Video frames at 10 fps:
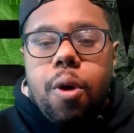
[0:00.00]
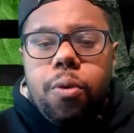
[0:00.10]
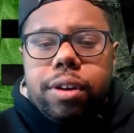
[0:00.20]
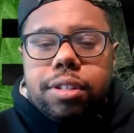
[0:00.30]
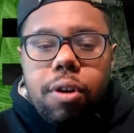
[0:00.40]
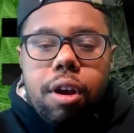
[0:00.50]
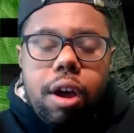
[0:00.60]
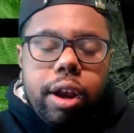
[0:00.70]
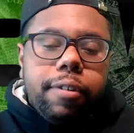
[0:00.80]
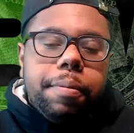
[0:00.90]
What is going
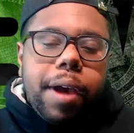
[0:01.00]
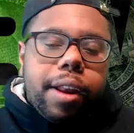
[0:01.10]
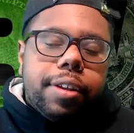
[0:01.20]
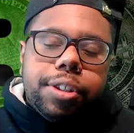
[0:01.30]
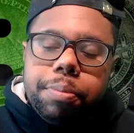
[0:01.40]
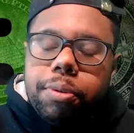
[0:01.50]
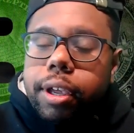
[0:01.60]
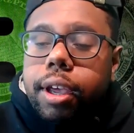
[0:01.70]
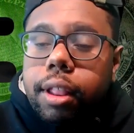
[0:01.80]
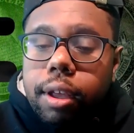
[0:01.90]
on, everybody? It's your boy
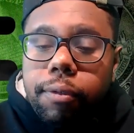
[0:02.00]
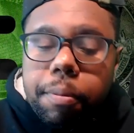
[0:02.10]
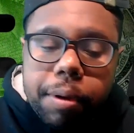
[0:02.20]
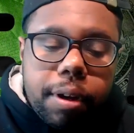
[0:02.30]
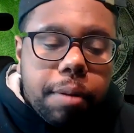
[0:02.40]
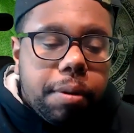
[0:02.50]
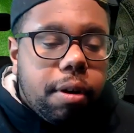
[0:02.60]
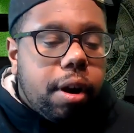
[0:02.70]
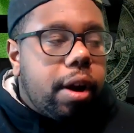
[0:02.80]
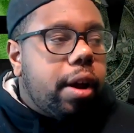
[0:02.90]
Kelly from
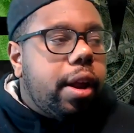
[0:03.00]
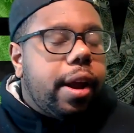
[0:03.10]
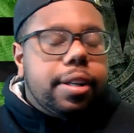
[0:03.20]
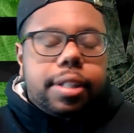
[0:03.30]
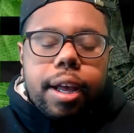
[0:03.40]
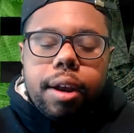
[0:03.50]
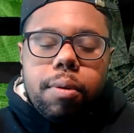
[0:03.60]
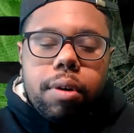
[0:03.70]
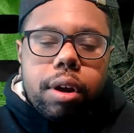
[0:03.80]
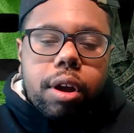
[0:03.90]
BWR, and I just kind of
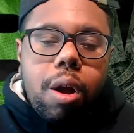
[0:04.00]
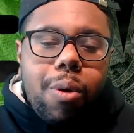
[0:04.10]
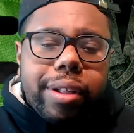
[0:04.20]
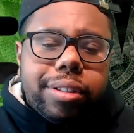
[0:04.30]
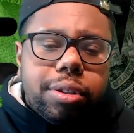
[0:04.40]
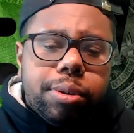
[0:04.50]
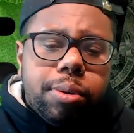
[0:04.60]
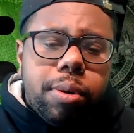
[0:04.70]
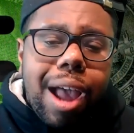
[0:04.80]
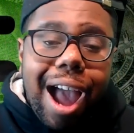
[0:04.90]
want to go
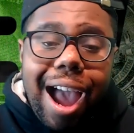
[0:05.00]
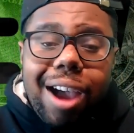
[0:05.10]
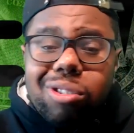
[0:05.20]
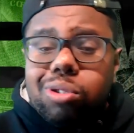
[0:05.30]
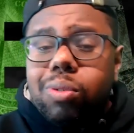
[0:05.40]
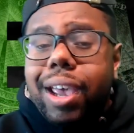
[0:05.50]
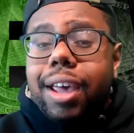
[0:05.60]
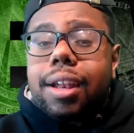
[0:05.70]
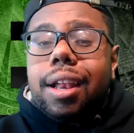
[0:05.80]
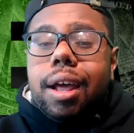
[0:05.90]
into how to
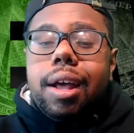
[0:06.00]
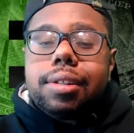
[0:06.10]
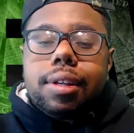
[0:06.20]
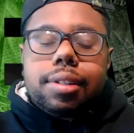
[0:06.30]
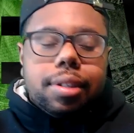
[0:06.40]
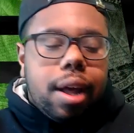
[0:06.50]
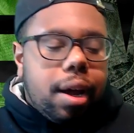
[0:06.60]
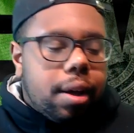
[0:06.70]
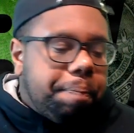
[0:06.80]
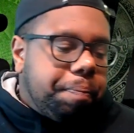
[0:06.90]
analyze the stock.
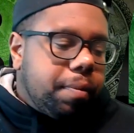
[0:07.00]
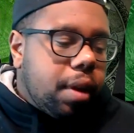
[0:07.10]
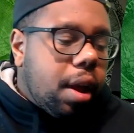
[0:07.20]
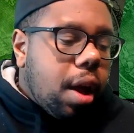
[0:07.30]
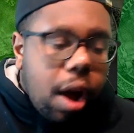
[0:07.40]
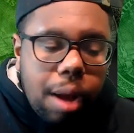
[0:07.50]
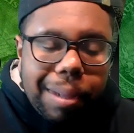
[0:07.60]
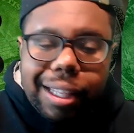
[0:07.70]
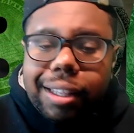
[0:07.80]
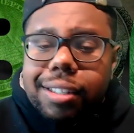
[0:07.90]

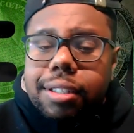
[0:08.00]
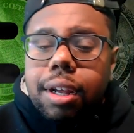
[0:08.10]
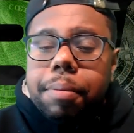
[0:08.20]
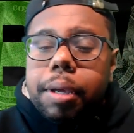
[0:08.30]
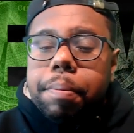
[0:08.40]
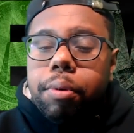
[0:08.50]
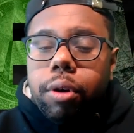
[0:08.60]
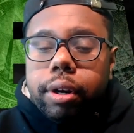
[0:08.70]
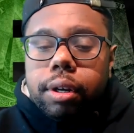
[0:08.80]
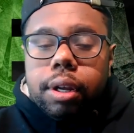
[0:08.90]
I think this is going to be
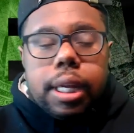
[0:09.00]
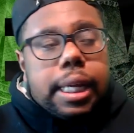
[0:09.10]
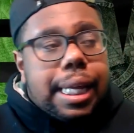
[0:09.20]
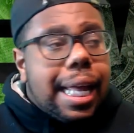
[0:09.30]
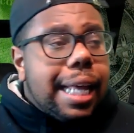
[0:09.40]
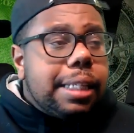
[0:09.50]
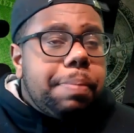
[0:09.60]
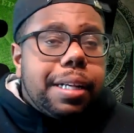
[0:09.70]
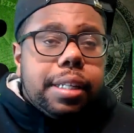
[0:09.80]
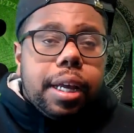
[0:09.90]
important,
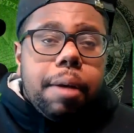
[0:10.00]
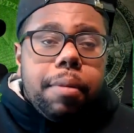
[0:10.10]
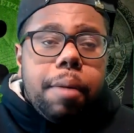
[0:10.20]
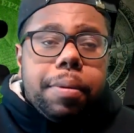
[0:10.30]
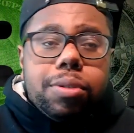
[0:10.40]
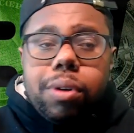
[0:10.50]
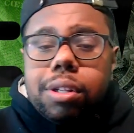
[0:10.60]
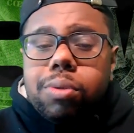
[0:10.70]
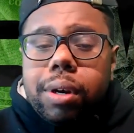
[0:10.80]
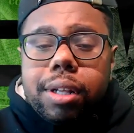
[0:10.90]
especially coming up in
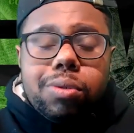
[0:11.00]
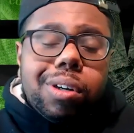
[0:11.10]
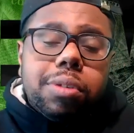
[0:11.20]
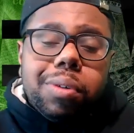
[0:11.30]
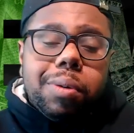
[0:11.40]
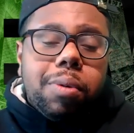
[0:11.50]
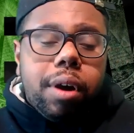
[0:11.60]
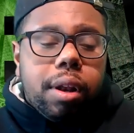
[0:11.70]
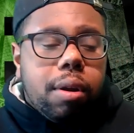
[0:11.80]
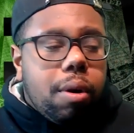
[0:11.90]
2020 and
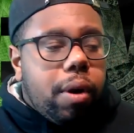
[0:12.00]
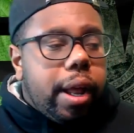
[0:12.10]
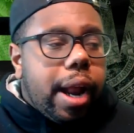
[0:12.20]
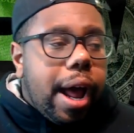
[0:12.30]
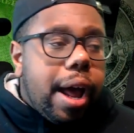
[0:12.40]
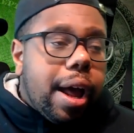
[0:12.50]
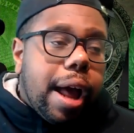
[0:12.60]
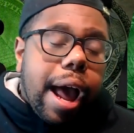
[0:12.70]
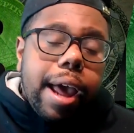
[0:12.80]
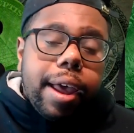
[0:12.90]
2021, when
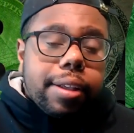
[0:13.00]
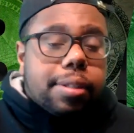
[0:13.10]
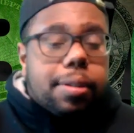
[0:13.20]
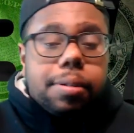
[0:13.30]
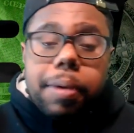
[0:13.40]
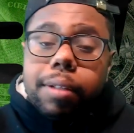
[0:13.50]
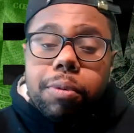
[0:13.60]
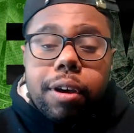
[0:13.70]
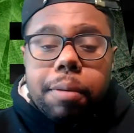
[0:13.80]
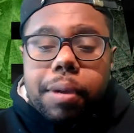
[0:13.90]
I suspect
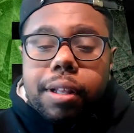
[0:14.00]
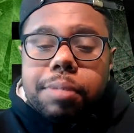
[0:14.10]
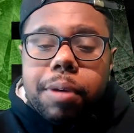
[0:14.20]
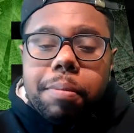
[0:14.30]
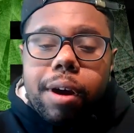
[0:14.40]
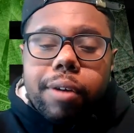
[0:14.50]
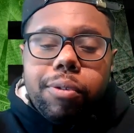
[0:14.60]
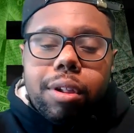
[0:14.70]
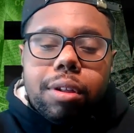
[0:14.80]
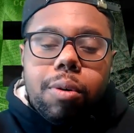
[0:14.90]
we're going to be in this bear market
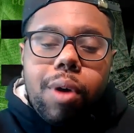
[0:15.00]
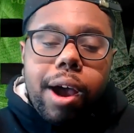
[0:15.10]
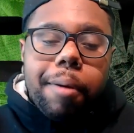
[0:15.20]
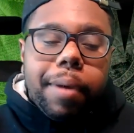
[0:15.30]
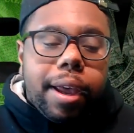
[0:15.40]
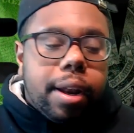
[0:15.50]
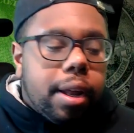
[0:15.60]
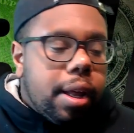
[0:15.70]
for a little while, man.